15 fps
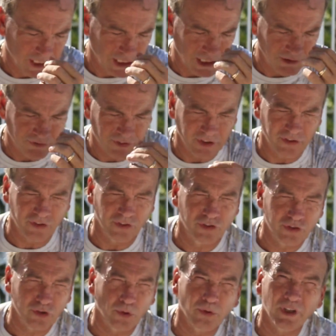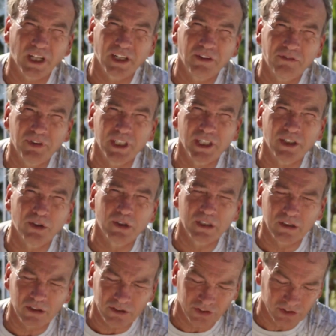if this is shown on the video.
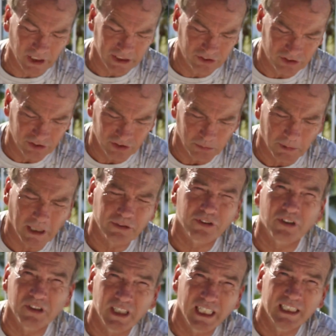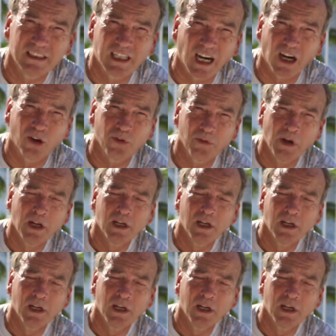It looks like she's about to lay down,